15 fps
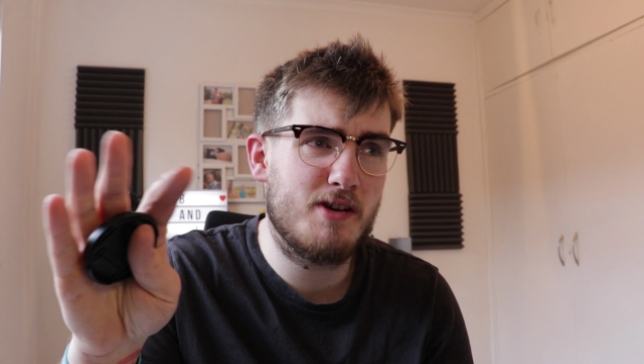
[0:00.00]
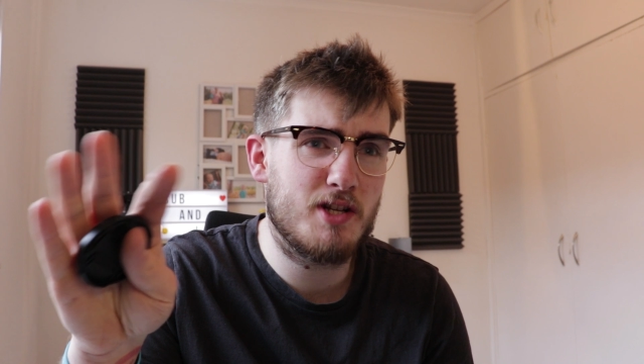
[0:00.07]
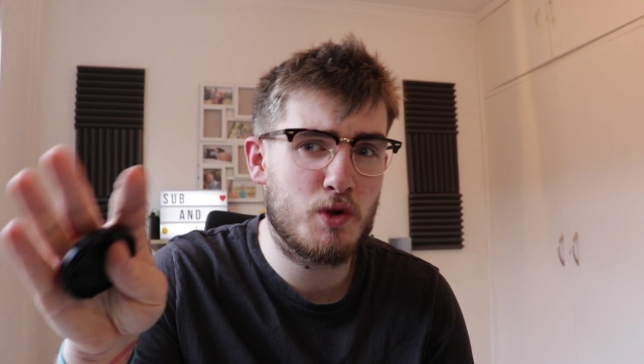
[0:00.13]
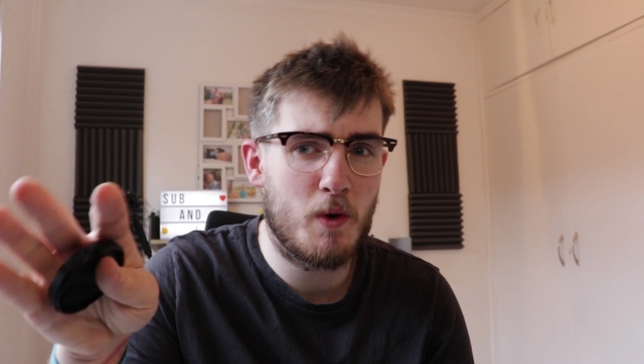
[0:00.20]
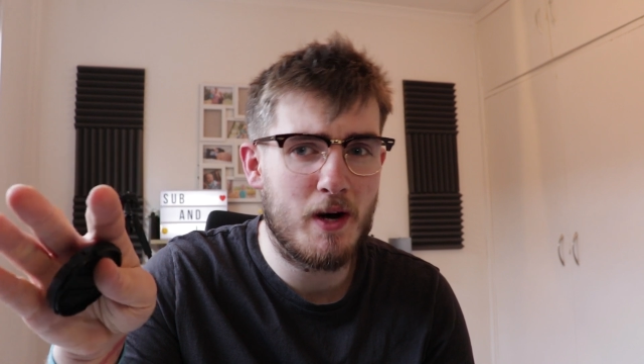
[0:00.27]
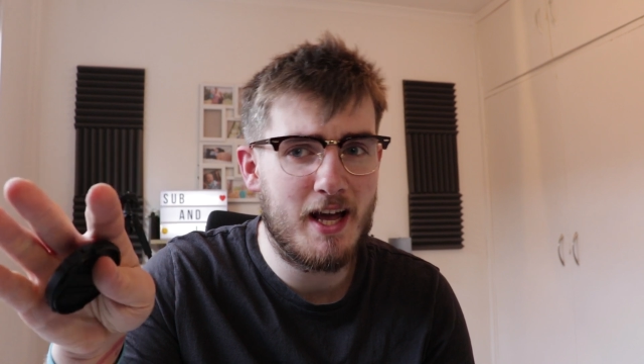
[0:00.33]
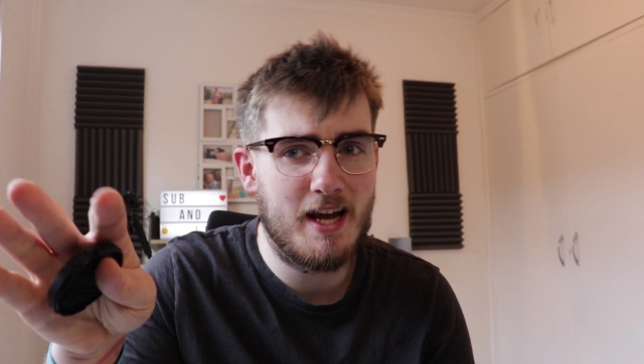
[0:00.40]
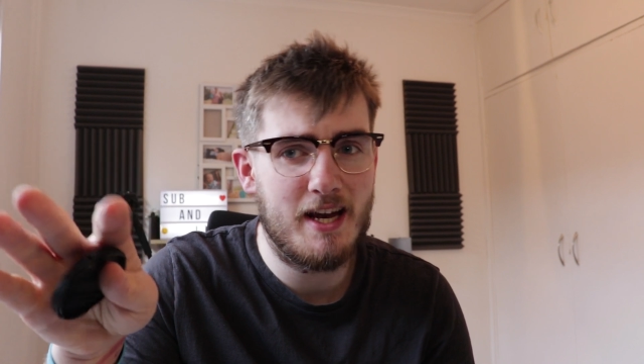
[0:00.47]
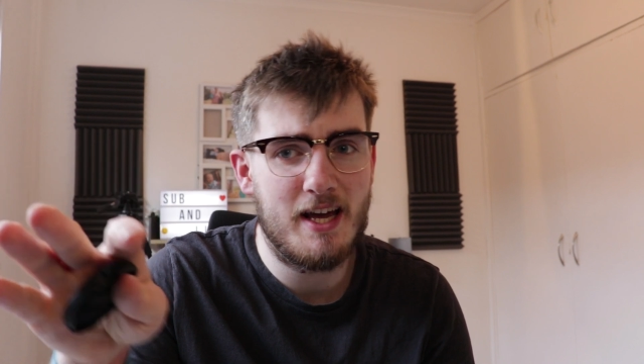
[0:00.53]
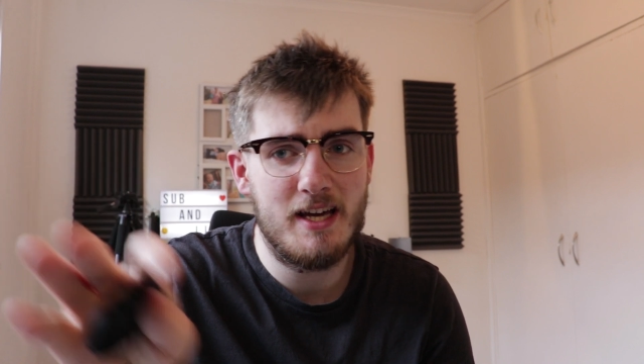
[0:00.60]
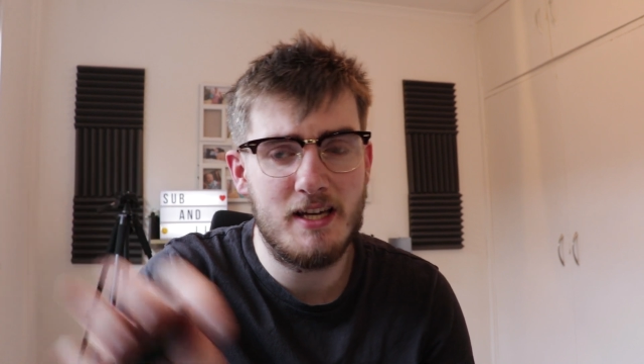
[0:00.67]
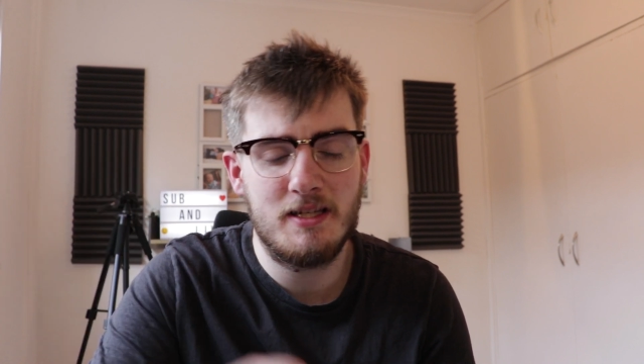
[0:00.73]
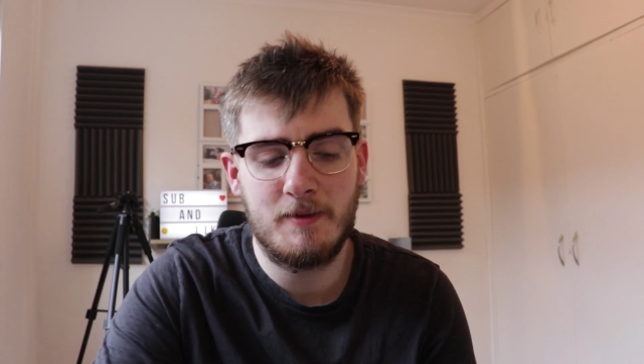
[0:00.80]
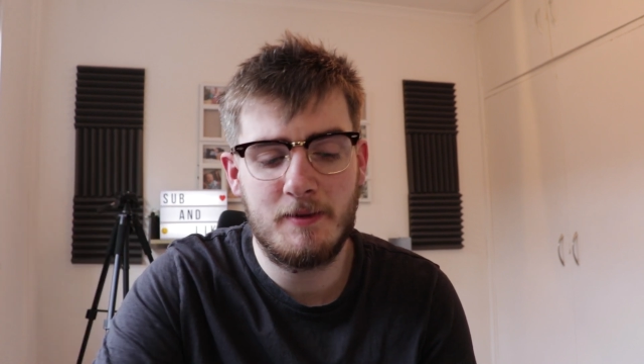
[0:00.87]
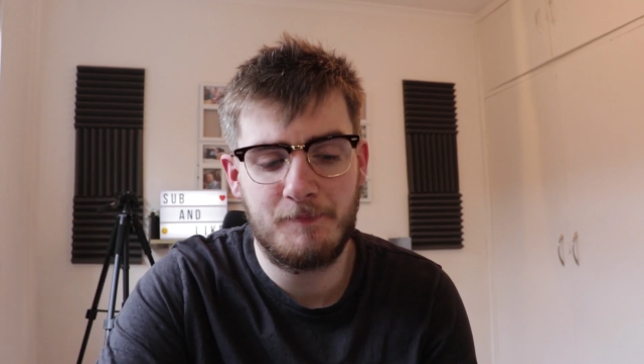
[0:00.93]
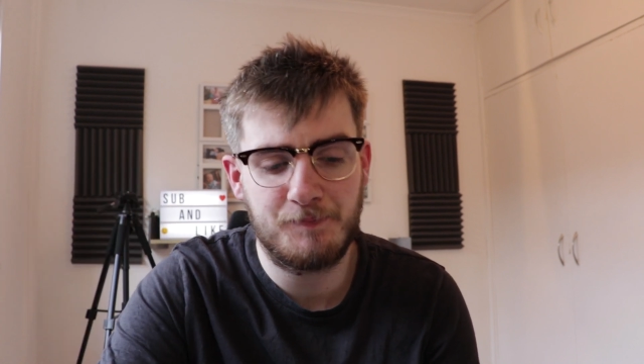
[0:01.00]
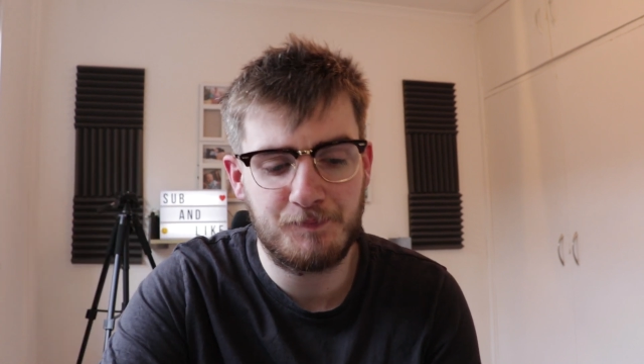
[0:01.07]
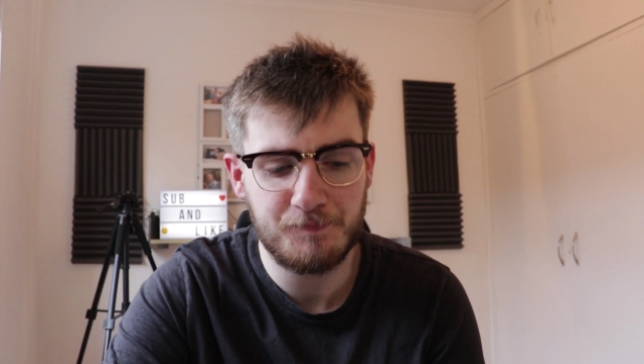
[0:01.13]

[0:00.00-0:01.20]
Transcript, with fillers: uh, 28 days.